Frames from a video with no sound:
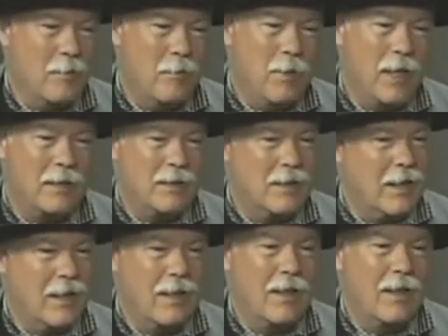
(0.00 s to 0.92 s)
But
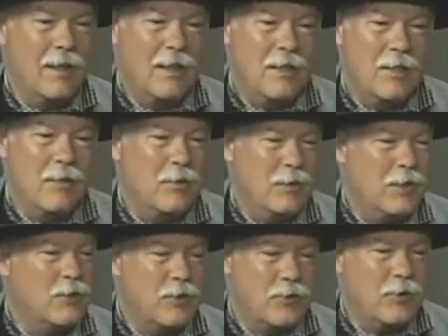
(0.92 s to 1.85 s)

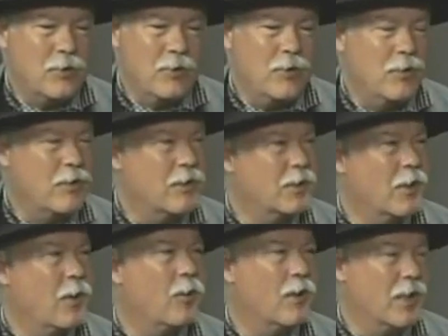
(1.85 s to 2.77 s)
it's true. You can
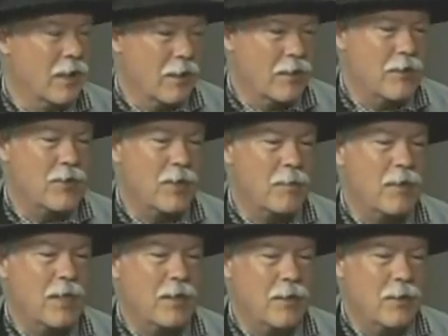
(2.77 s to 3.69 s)
go and learn
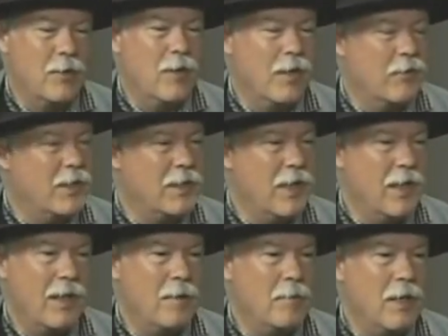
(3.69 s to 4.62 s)
something new every
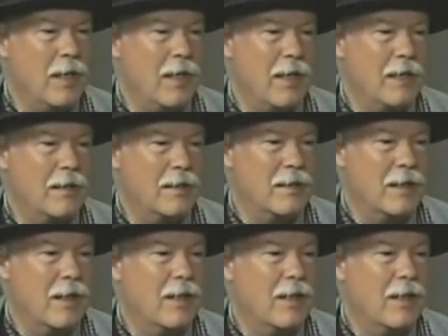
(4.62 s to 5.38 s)
time, and